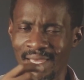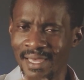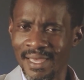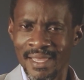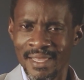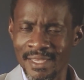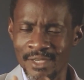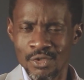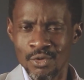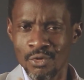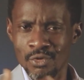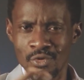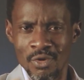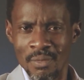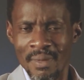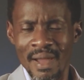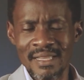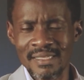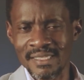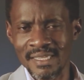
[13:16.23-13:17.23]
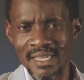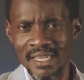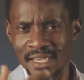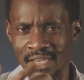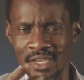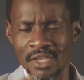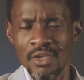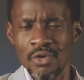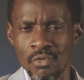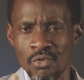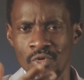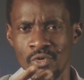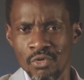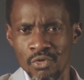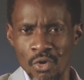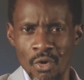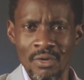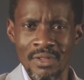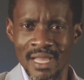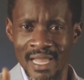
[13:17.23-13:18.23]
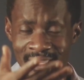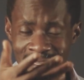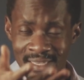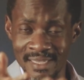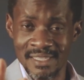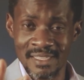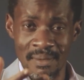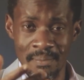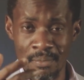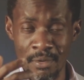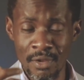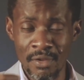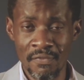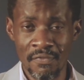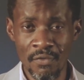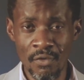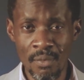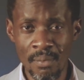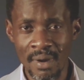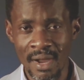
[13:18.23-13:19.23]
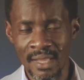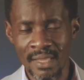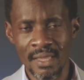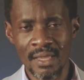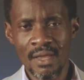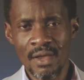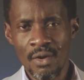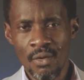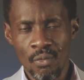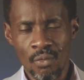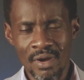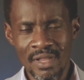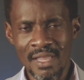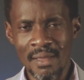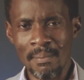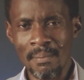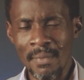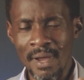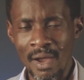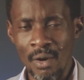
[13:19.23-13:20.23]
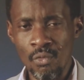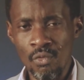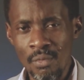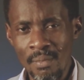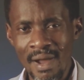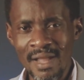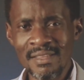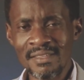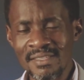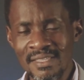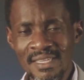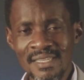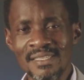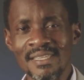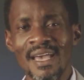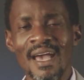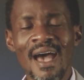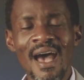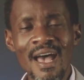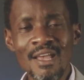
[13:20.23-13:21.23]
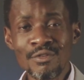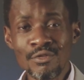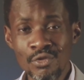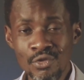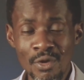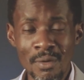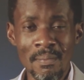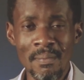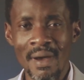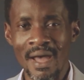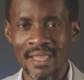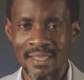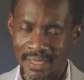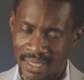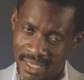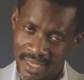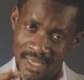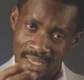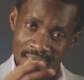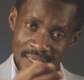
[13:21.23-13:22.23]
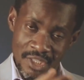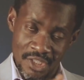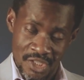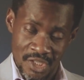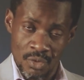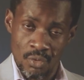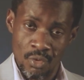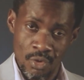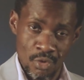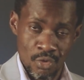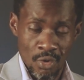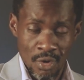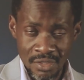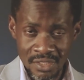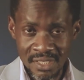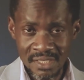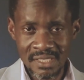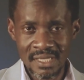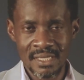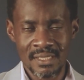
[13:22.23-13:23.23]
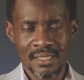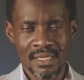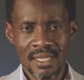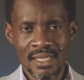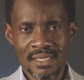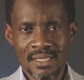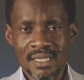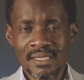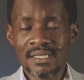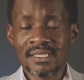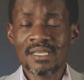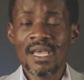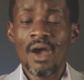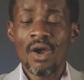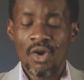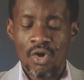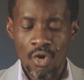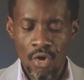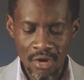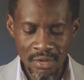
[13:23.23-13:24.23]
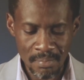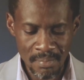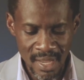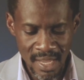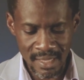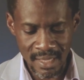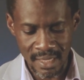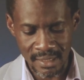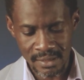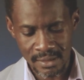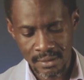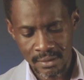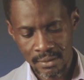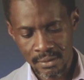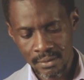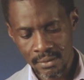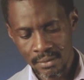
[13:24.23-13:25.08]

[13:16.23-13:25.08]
it is automatic. He will know that this is a beautiful woman. When a woman sees a handsome man, she would notice it. That is how God made us.